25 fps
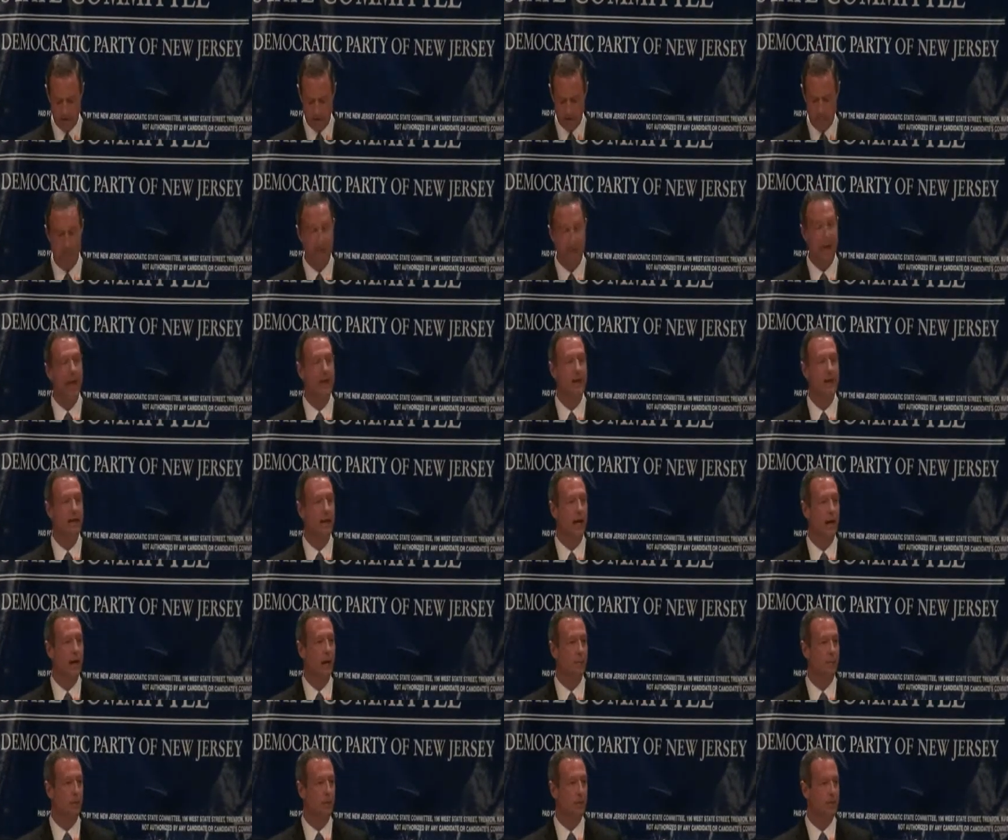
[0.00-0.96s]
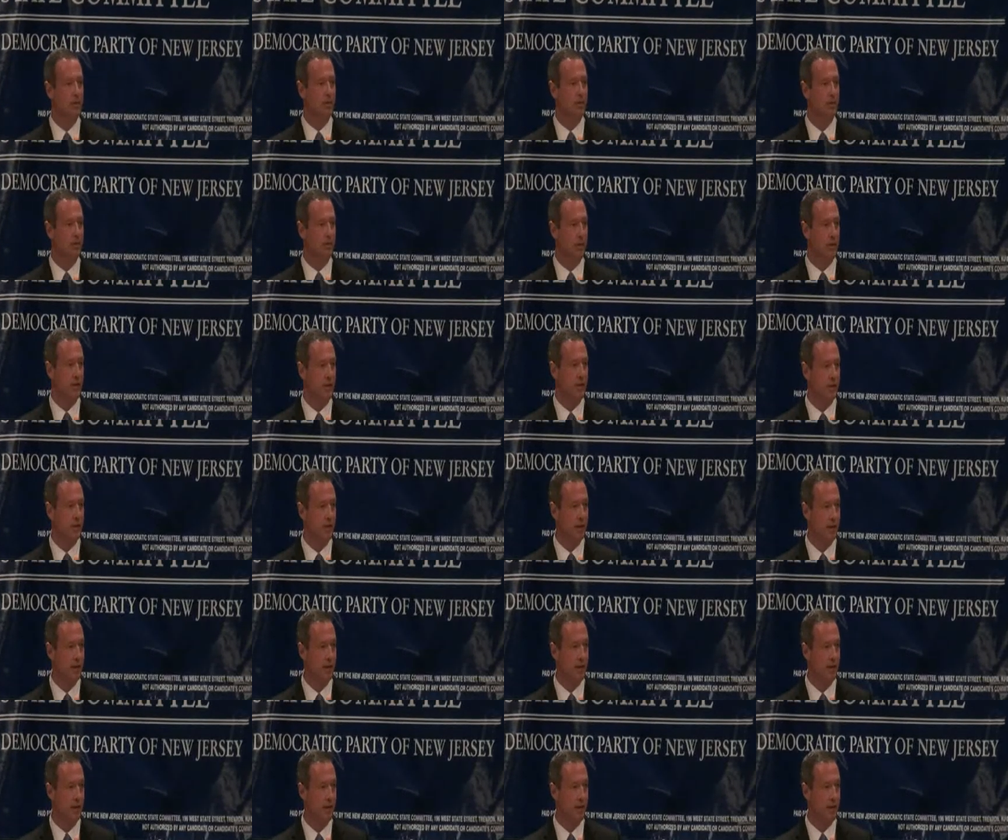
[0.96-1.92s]
expanding opportunity
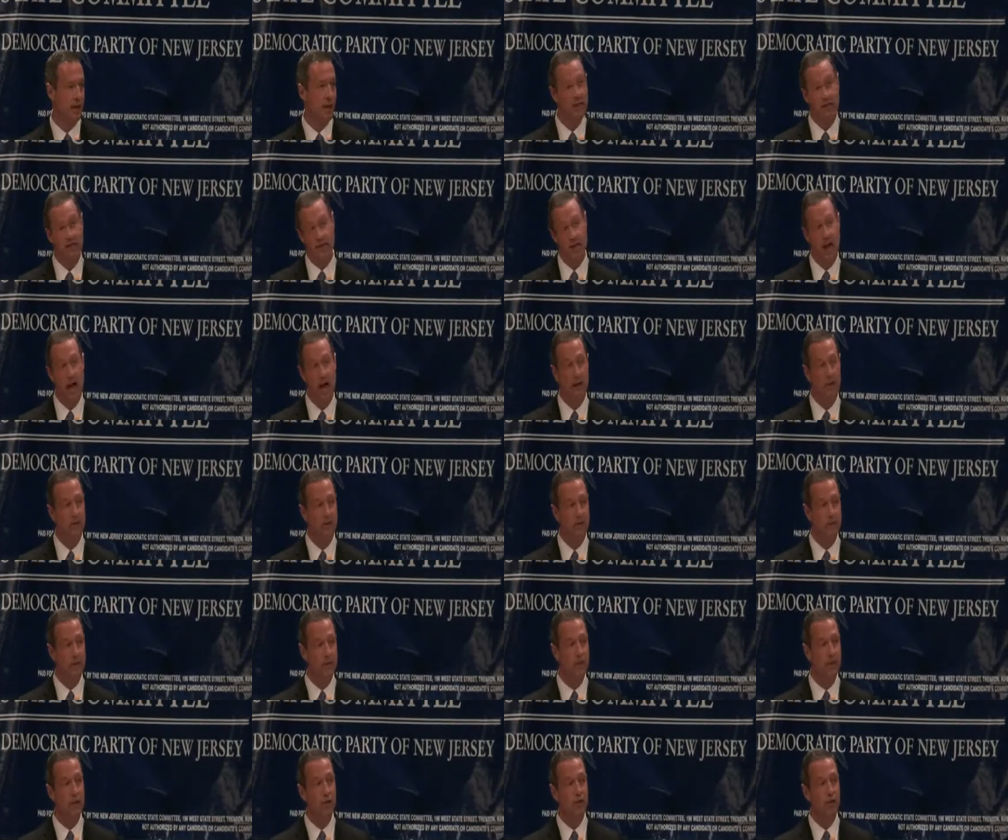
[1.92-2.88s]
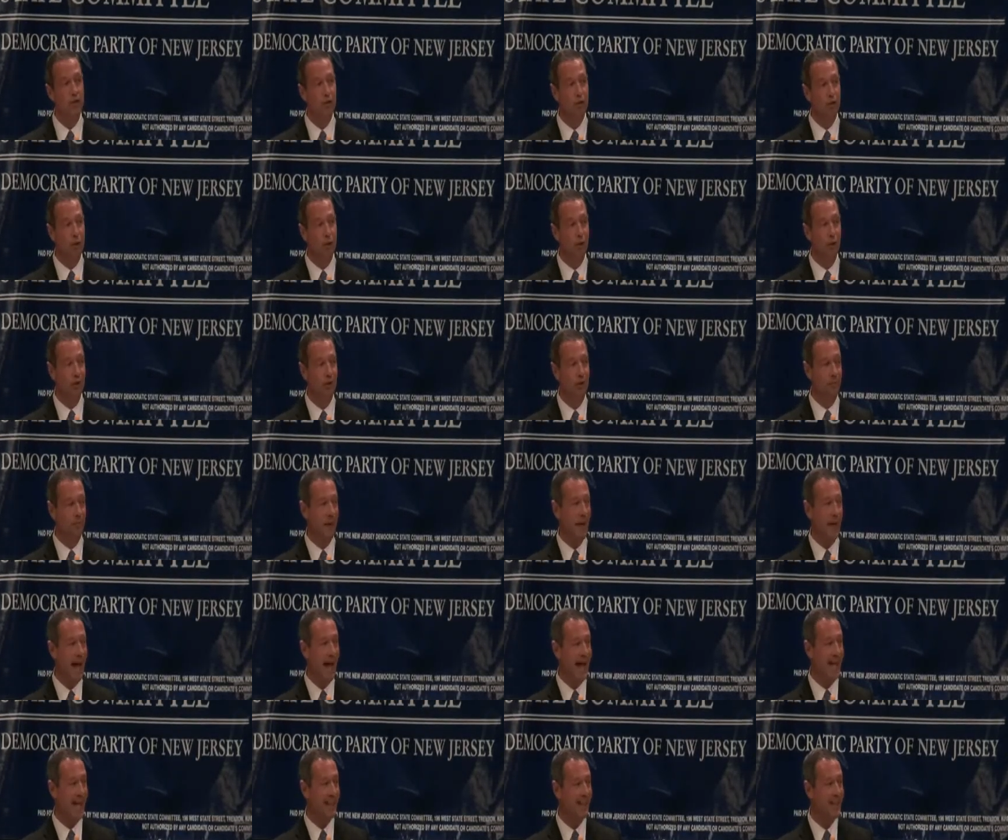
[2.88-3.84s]
is not only the surest
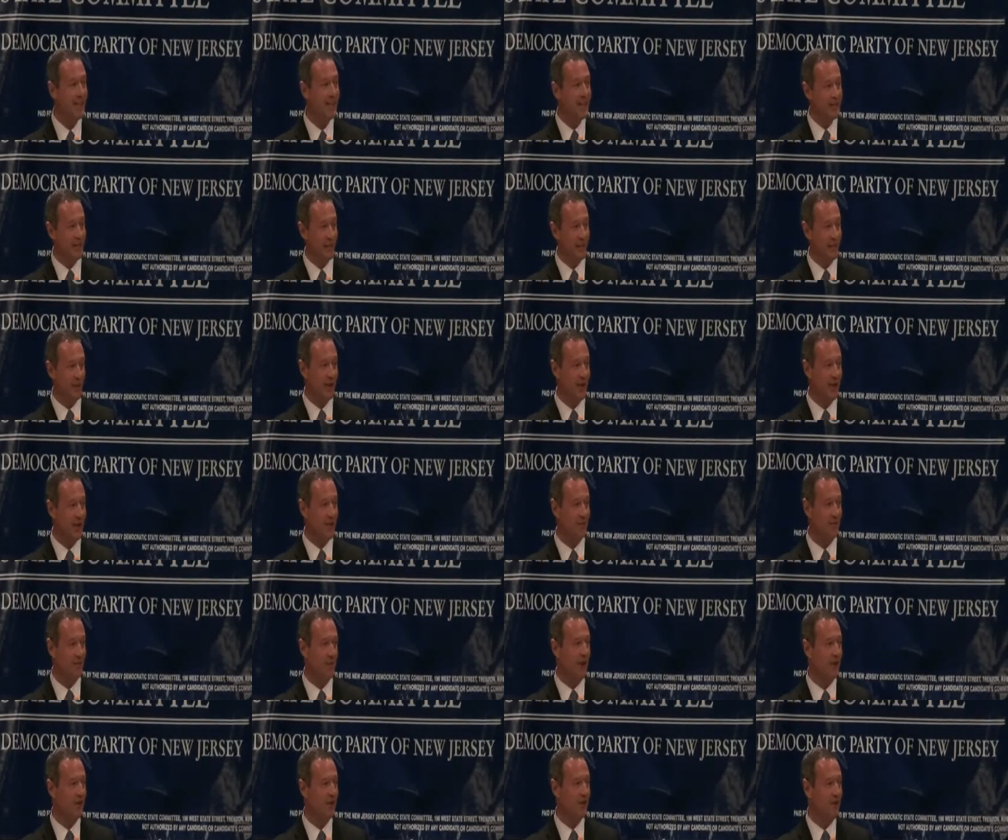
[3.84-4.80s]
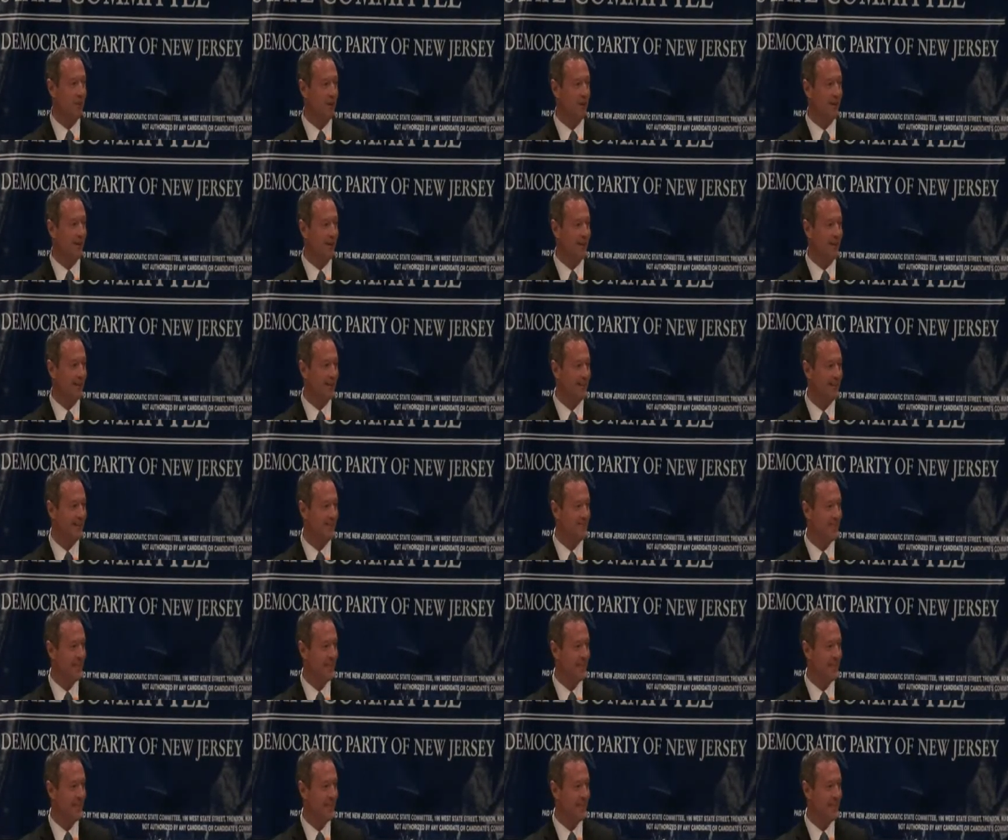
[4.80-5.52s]
path to greater prosperity,